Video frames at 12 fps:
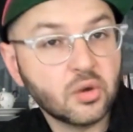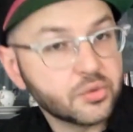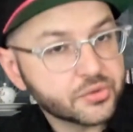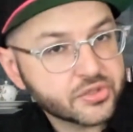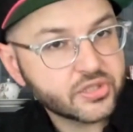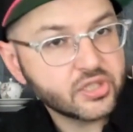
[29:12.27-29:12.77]

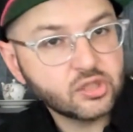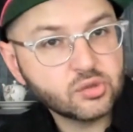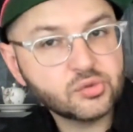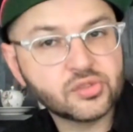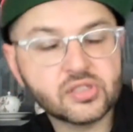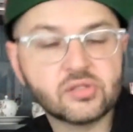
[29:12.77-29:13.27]
don't see
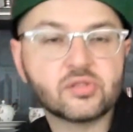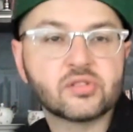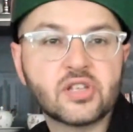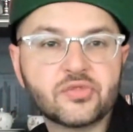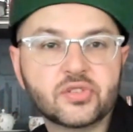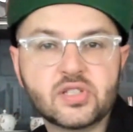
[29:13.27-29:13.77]
you, then
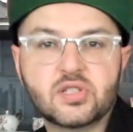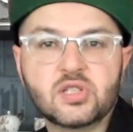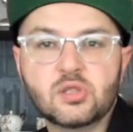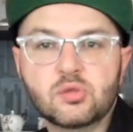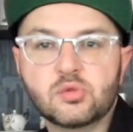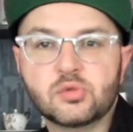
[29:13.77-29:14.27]
definitely
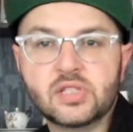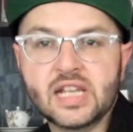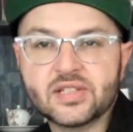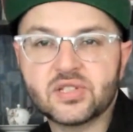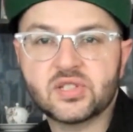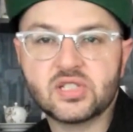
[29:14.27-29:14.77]
see you
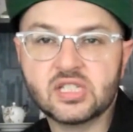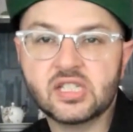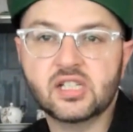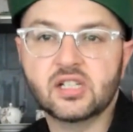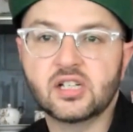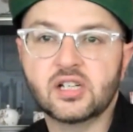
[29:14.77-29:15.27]
next
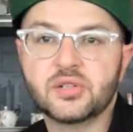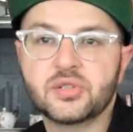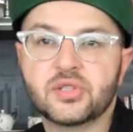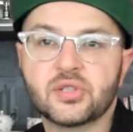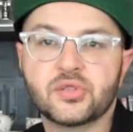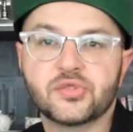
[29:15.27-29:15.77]
year.
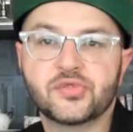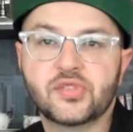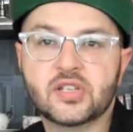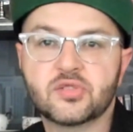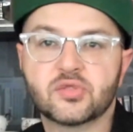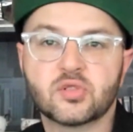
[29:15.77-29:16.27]
So
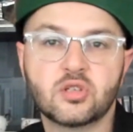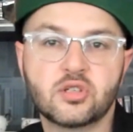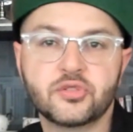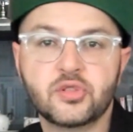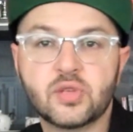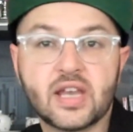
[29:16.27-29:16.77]
thanks for
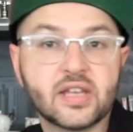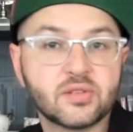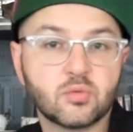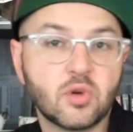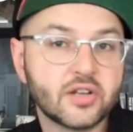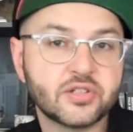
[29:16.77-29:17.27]
all you
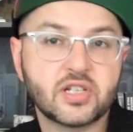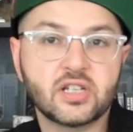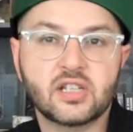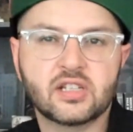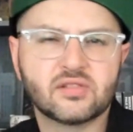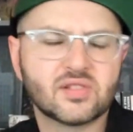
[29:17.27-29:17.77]
guys
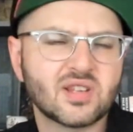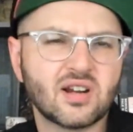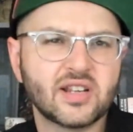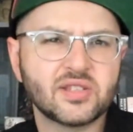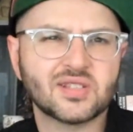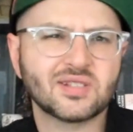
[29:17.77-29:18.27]
watching. And
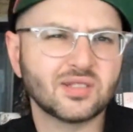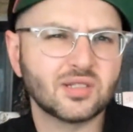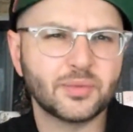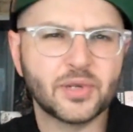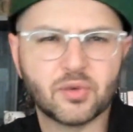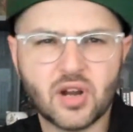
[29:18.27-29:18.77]
sorry, this is a
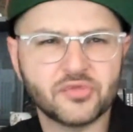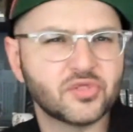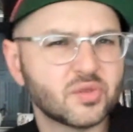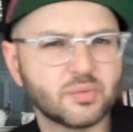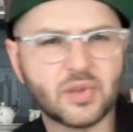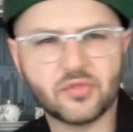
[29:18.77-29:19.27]
little bit rough.
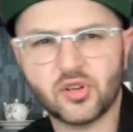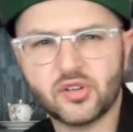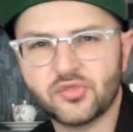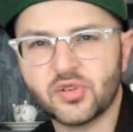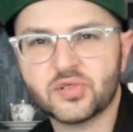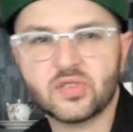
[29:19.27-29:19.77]
This is my very
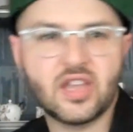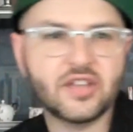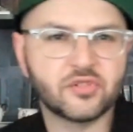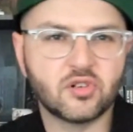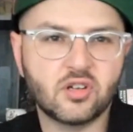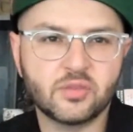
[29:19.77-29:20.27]
first
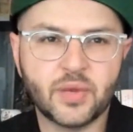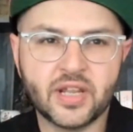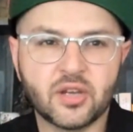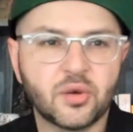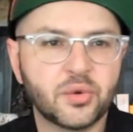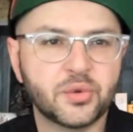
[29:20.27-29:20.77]
live all
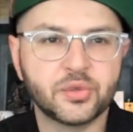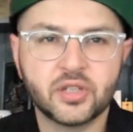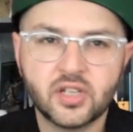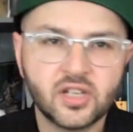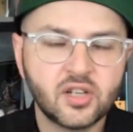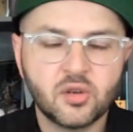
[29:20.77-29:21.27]
my own,
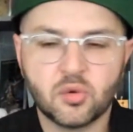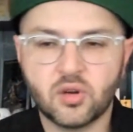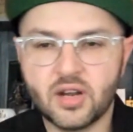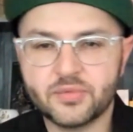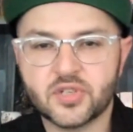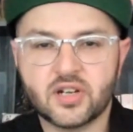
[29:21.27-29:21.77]

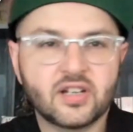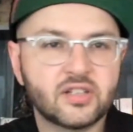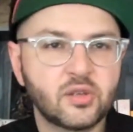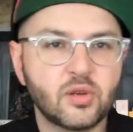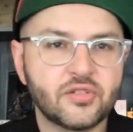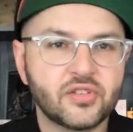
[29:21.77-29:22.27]
where I'm trying to
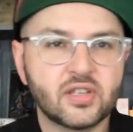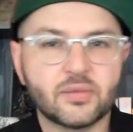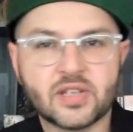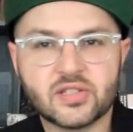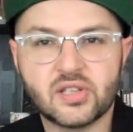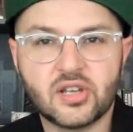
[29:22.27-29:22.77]
do everything
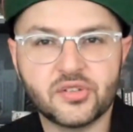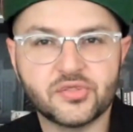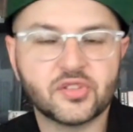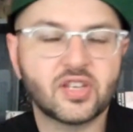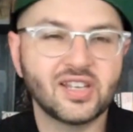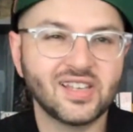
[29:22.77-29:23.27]
myself.